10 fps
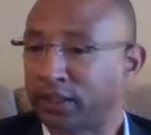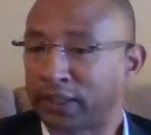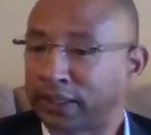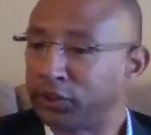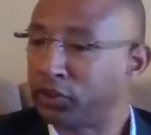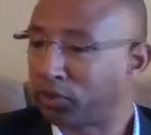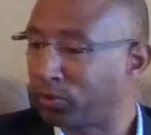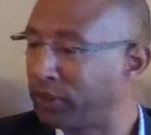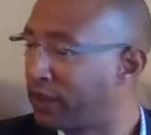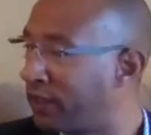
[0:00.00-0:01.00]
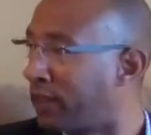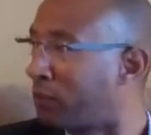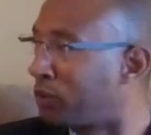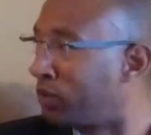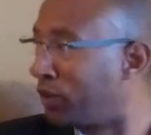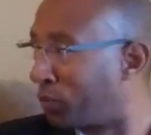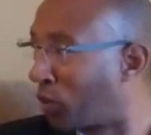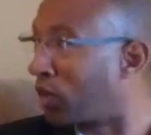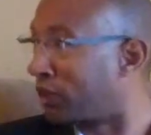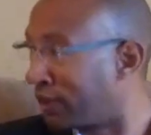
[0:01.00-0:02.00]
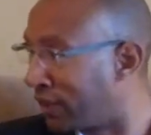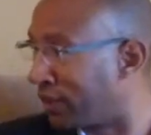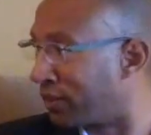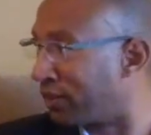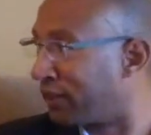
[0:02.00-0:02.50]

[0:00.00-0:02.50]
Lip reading: And you know, we had the opportunity to work together.